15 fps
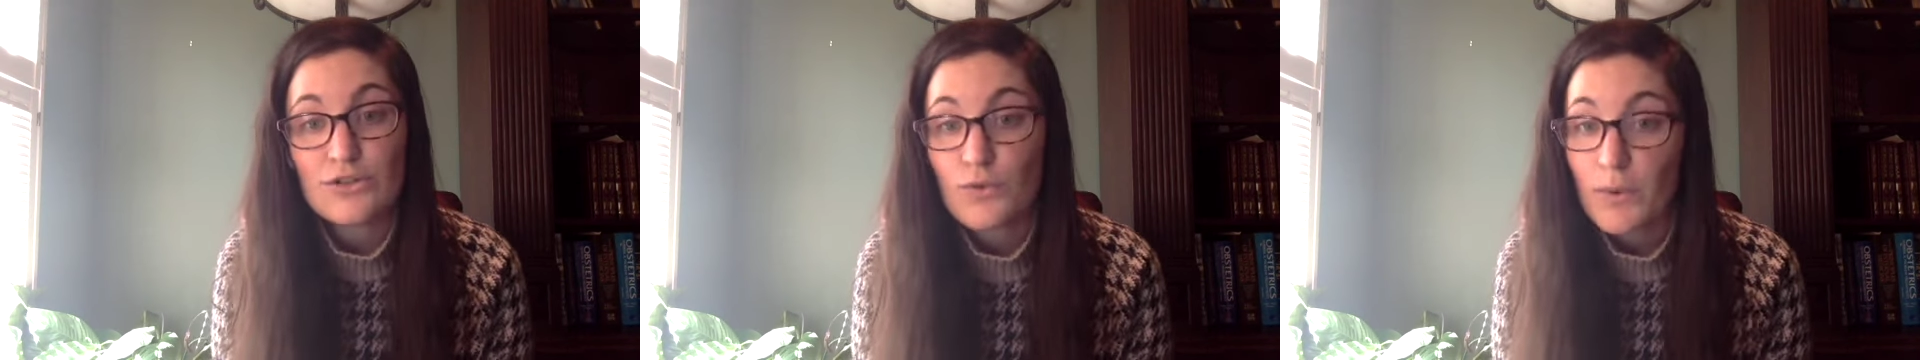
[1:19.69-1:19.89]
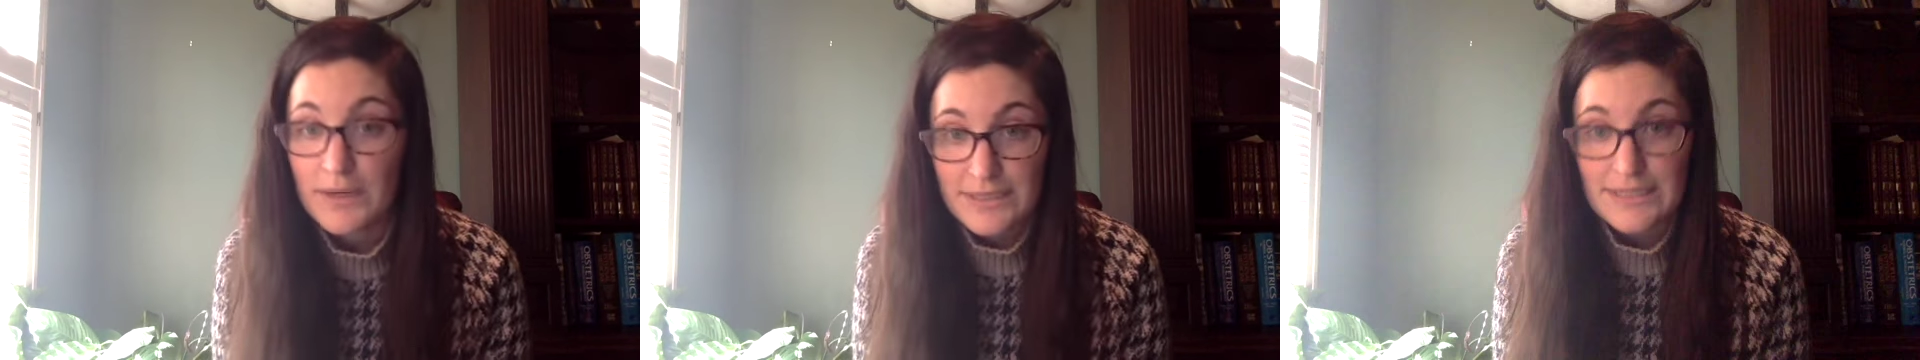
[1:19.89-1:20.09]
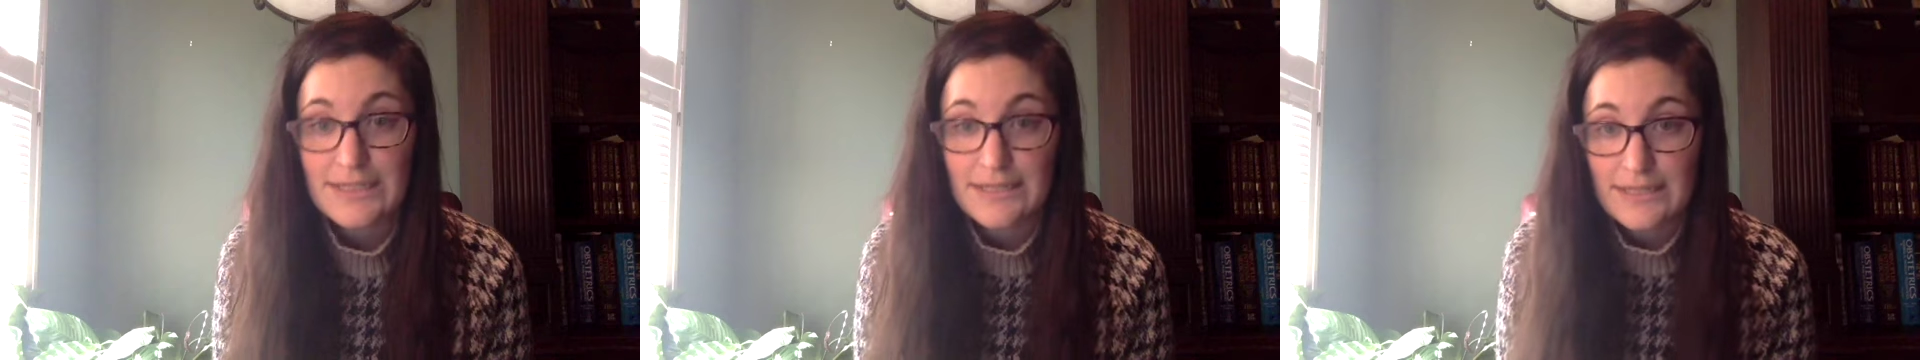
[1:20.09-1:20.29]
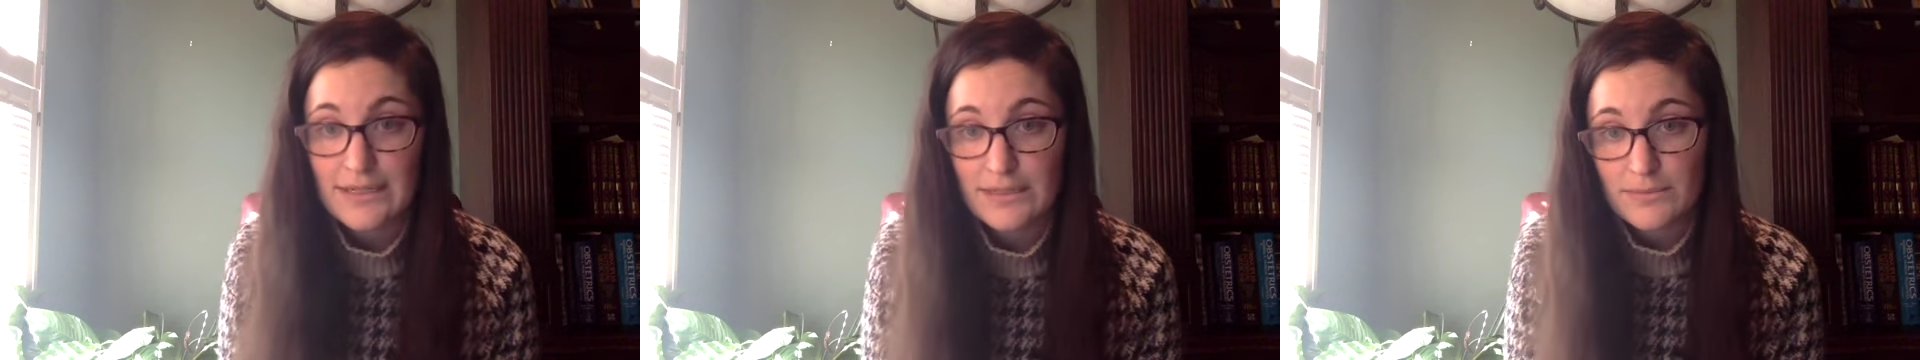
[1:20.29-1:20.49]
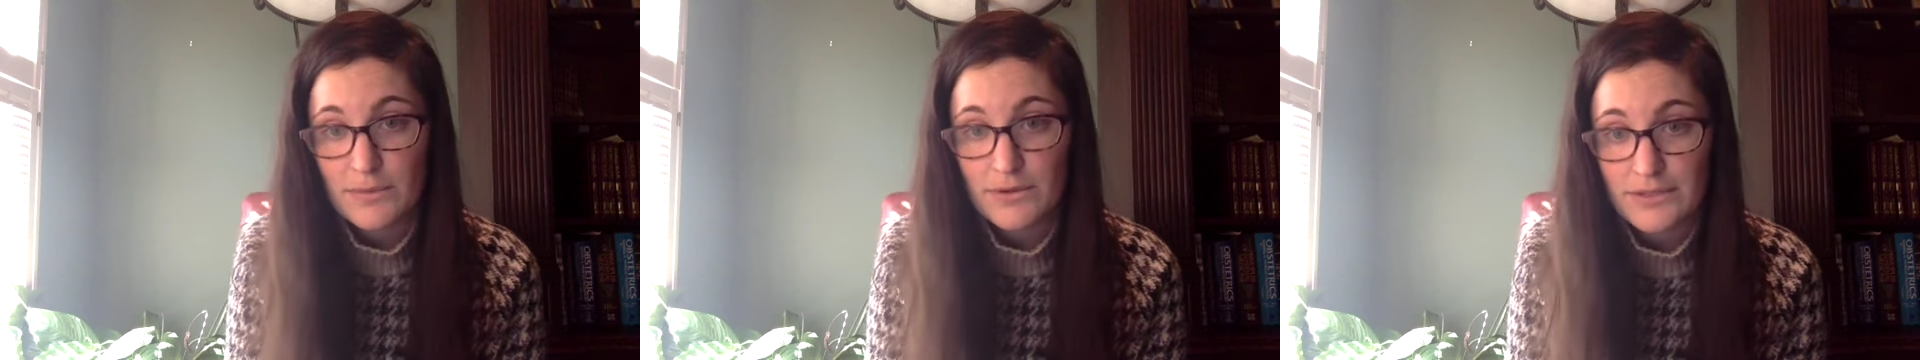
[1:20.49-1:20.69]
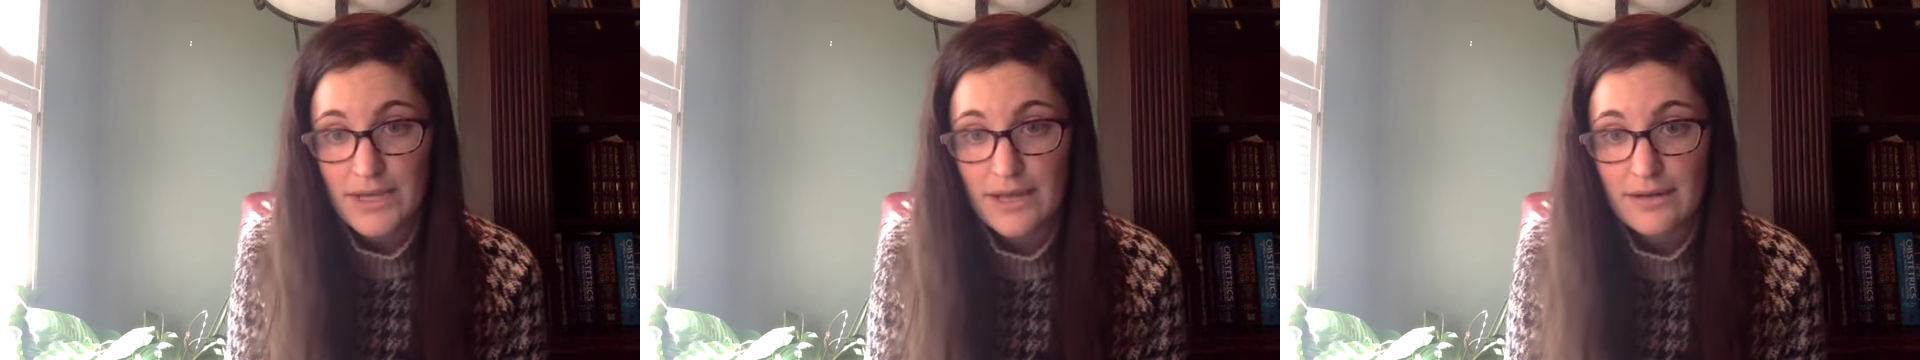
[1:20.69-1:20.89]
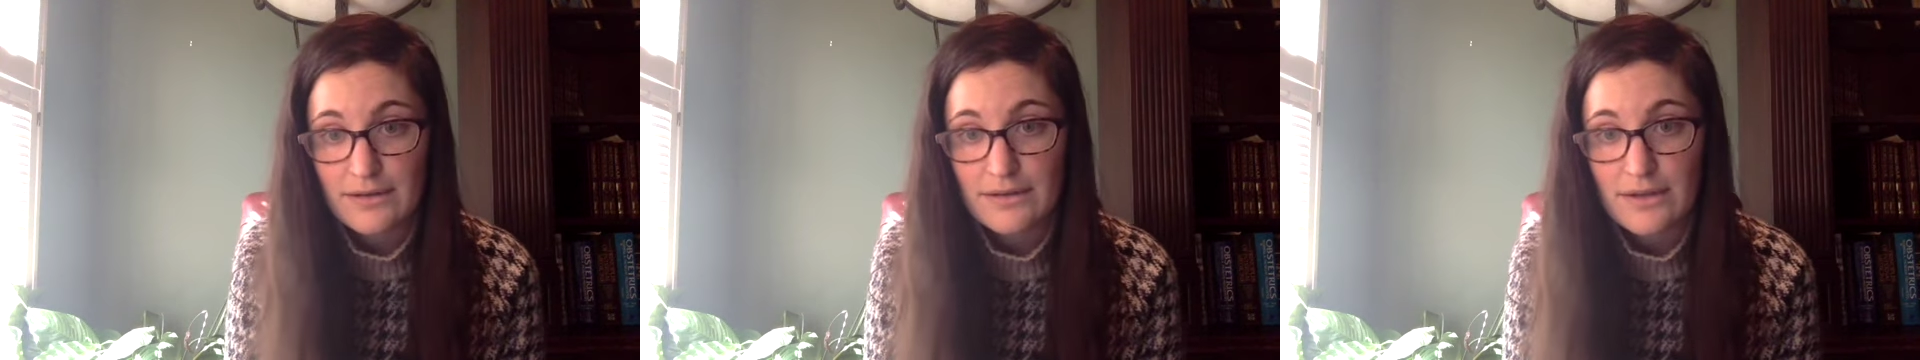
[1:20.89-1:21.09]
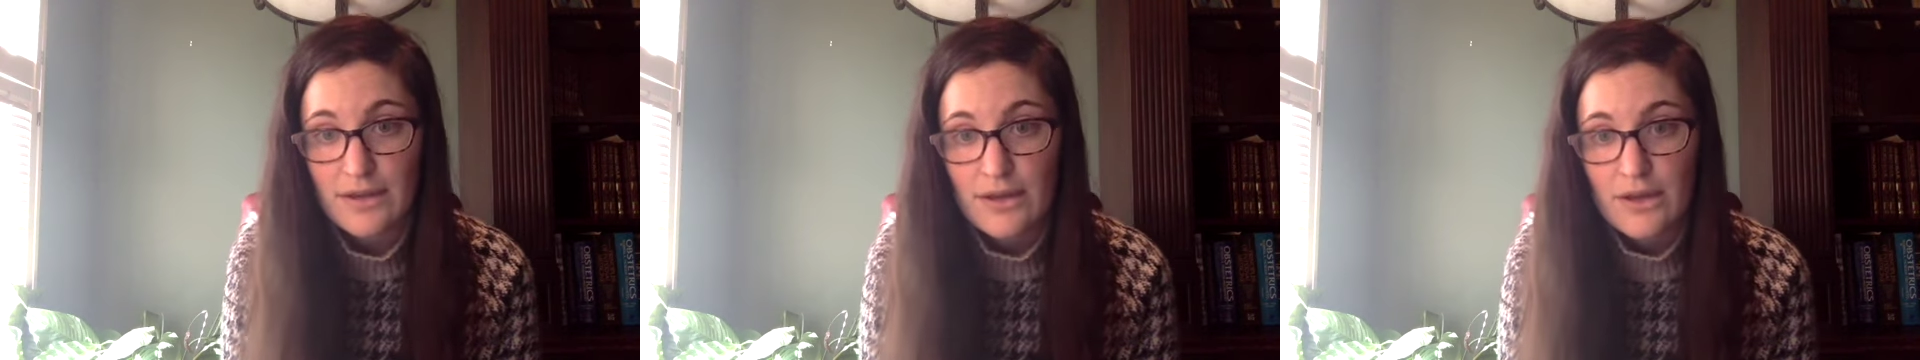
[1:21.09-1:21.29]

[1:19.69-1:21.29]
26%.